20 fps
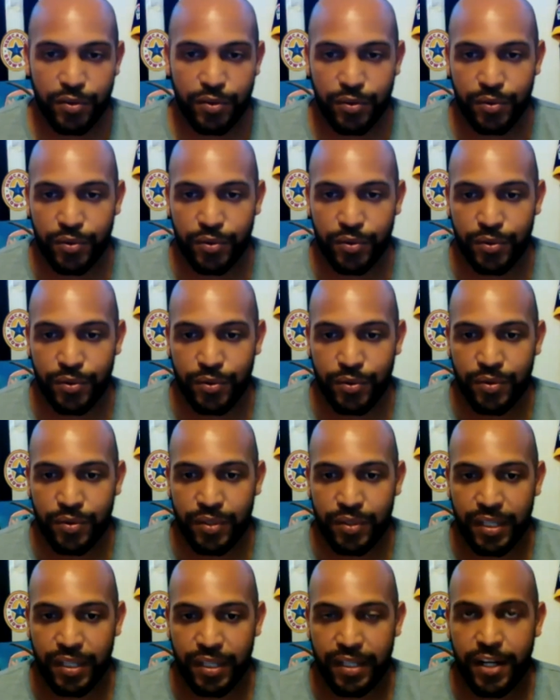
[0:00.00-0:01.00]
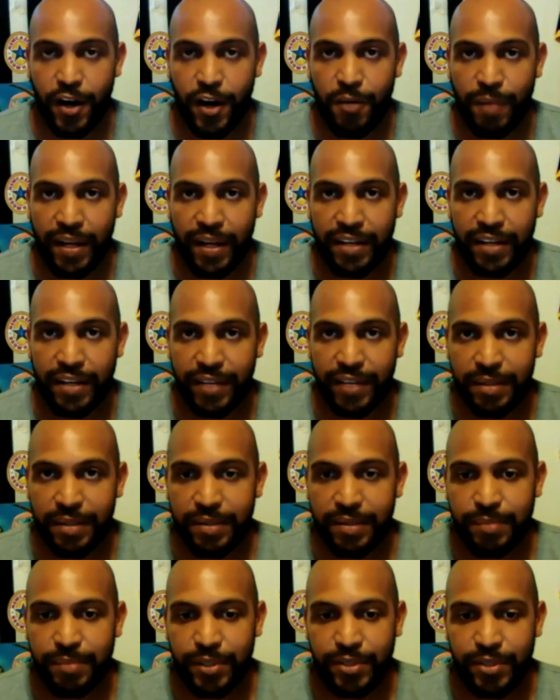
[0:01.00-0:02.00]
to the co-main
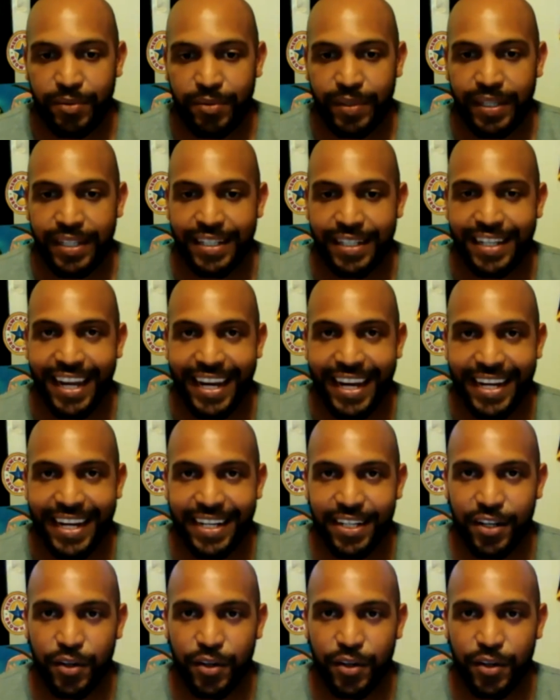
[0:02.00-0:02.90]
event between Kade